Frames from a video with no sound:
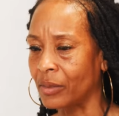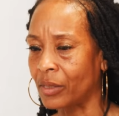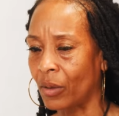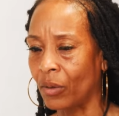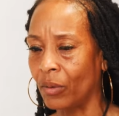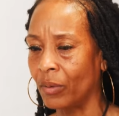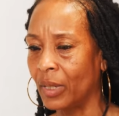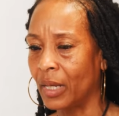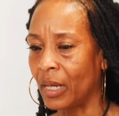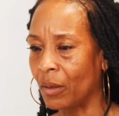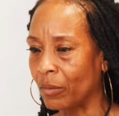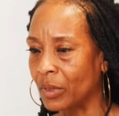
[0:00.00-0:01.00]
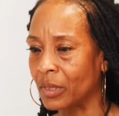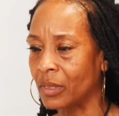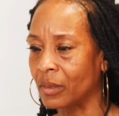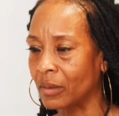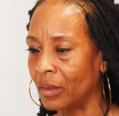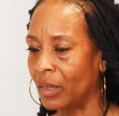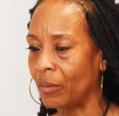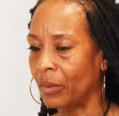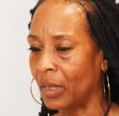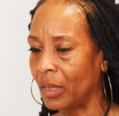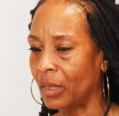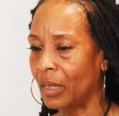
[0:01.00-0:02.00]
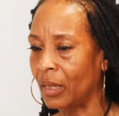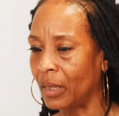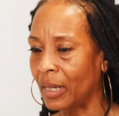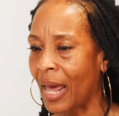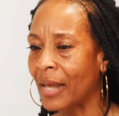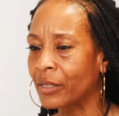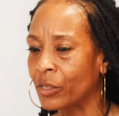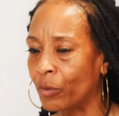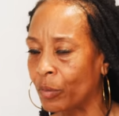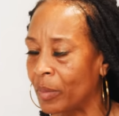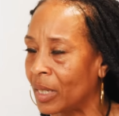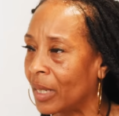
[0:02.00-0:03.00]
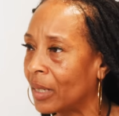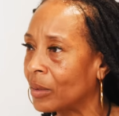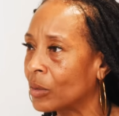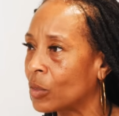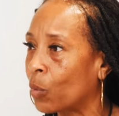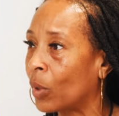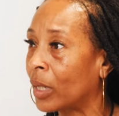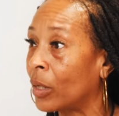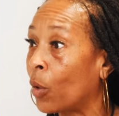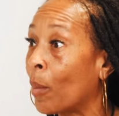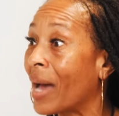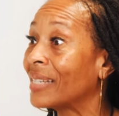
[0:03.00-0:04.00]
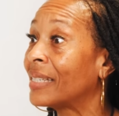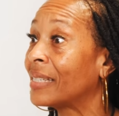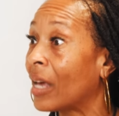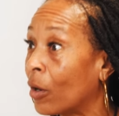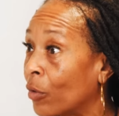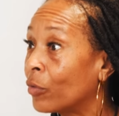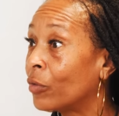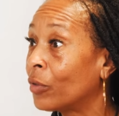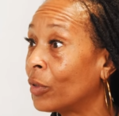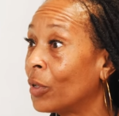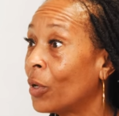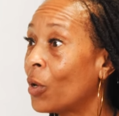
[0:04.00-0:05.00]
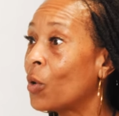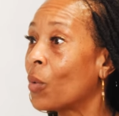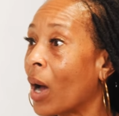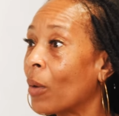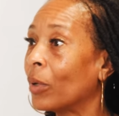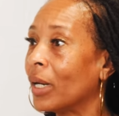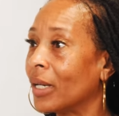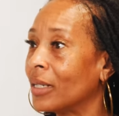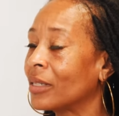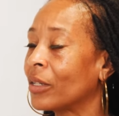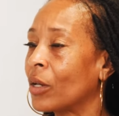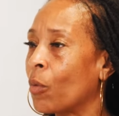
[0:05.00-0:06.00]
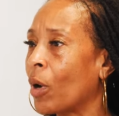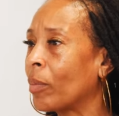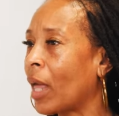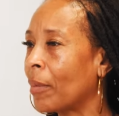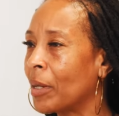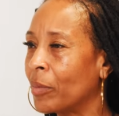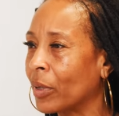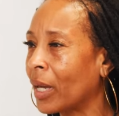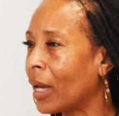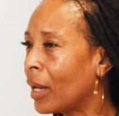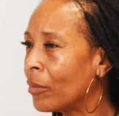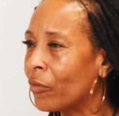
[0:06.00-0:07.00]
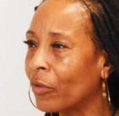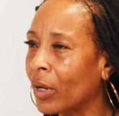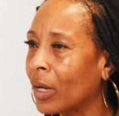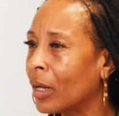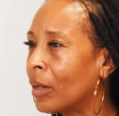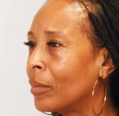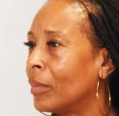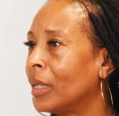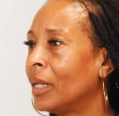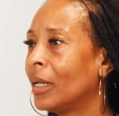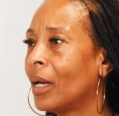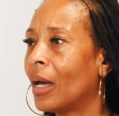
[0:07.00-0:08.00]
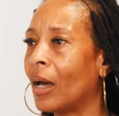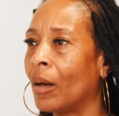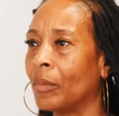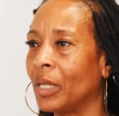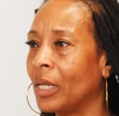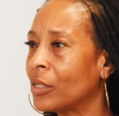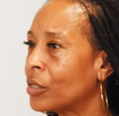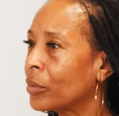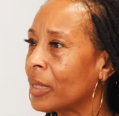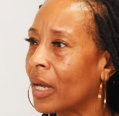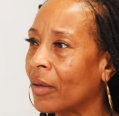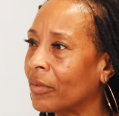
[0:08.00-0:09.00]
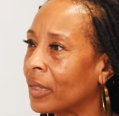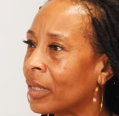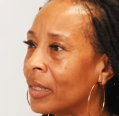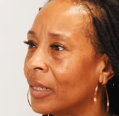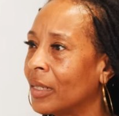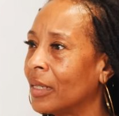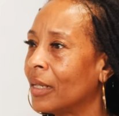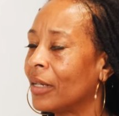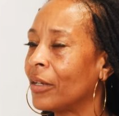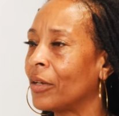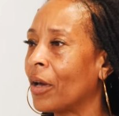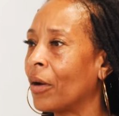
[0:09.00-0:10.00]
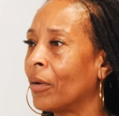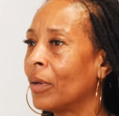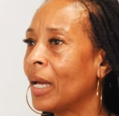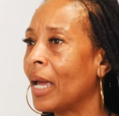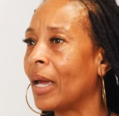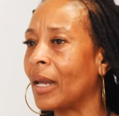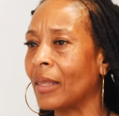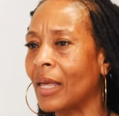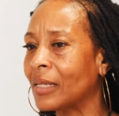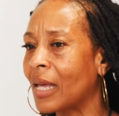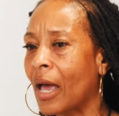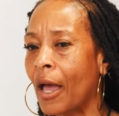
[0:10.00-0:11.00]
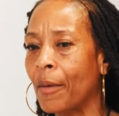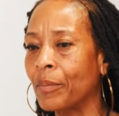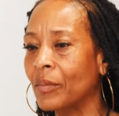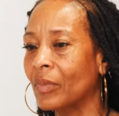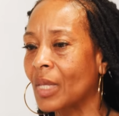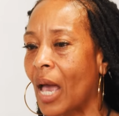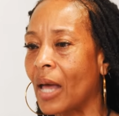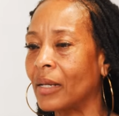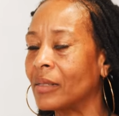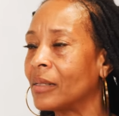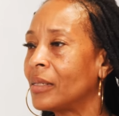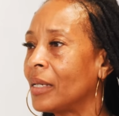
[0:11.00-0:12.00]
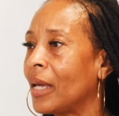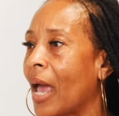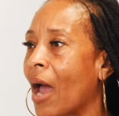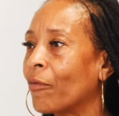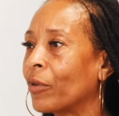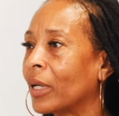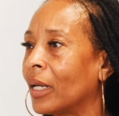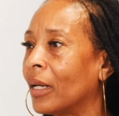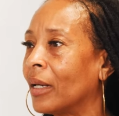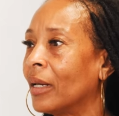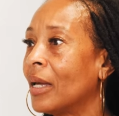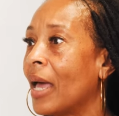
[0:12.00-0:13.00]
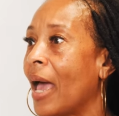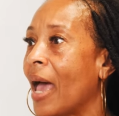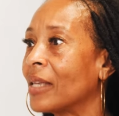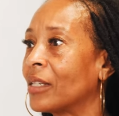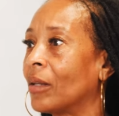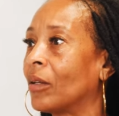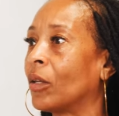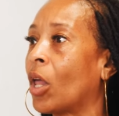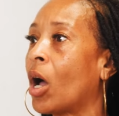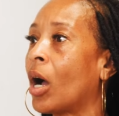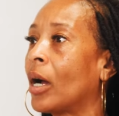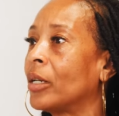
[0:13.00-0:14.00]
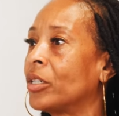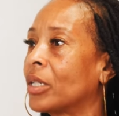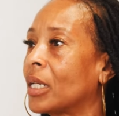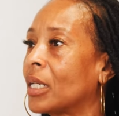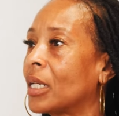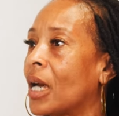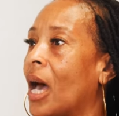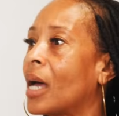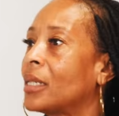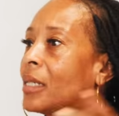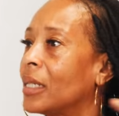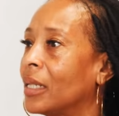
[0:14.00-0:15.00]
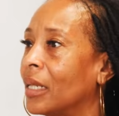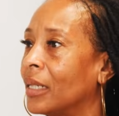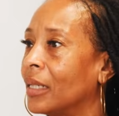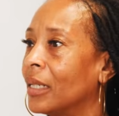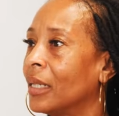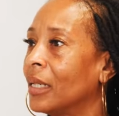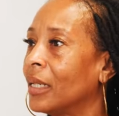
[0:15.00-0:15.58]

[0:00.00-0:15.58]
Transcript: So it was, it had to do with me getting to want to know myself, who I was, you know, where black people came from, the history of it, you know. And at that time, I didn't see Africa as a large continent.